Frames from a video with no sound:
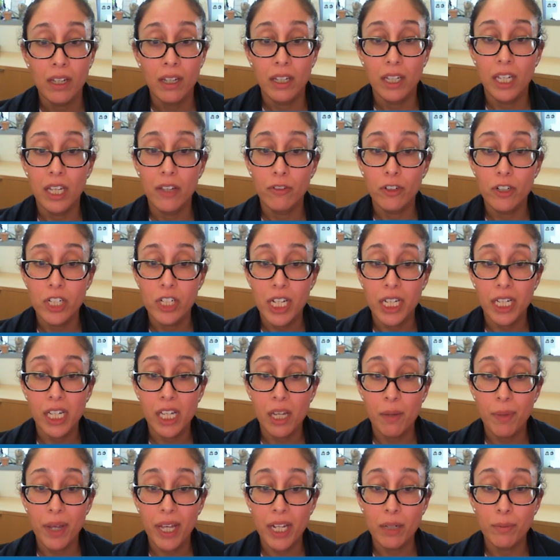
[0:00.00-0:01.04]
If you're taking a
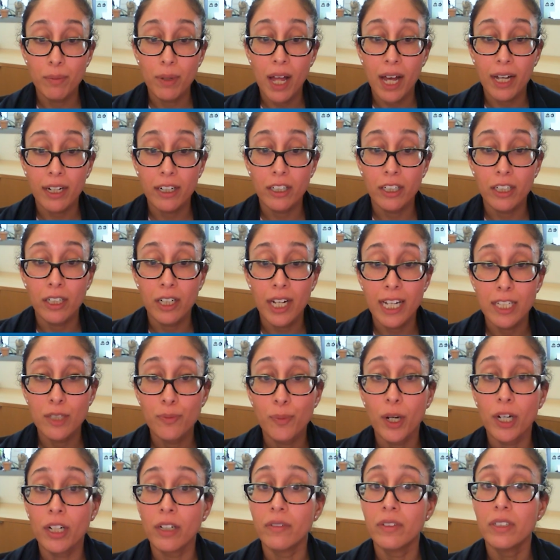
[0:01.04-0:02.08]
beta blocker as
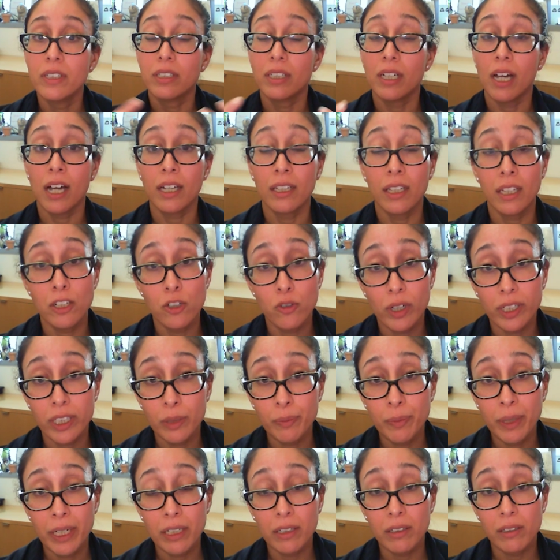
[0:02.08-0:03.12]
part of this guideline directed
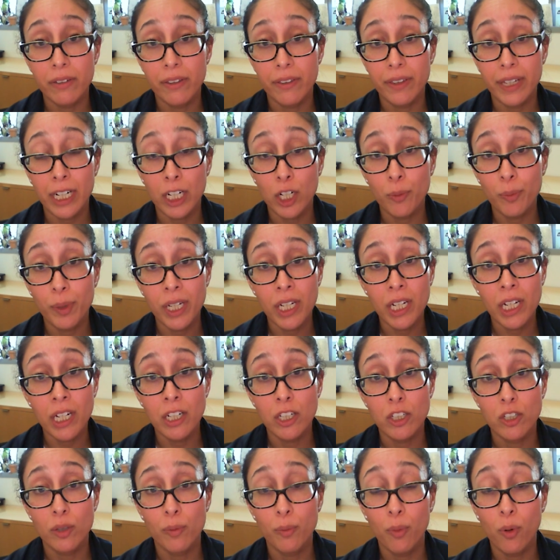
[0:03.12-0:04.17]
medical therapy to
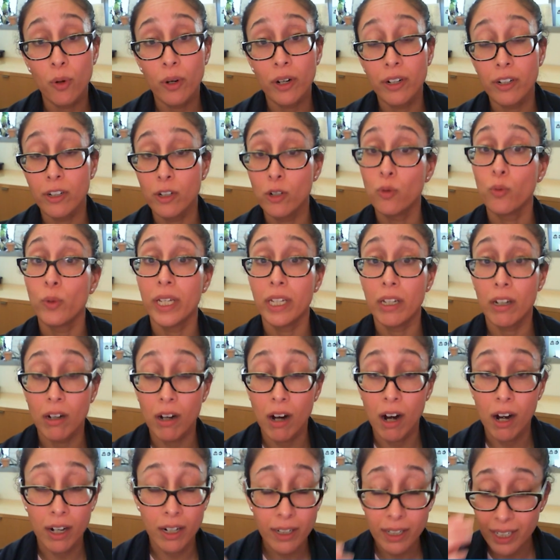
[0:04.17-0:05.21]
support your weaker
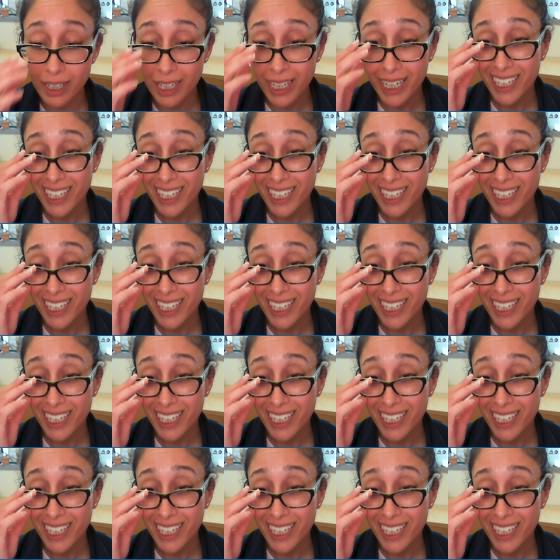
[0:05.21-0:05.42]
heart,